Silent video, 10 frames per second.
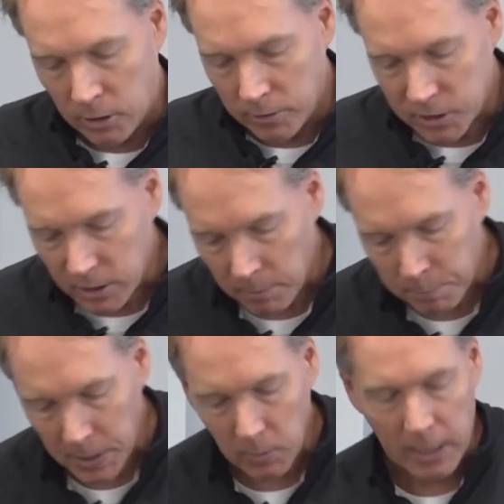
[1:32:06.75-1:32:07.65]
and you start
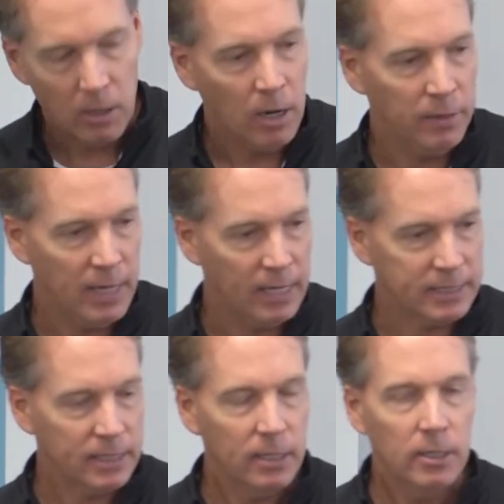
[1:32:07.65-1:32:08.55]
building on this.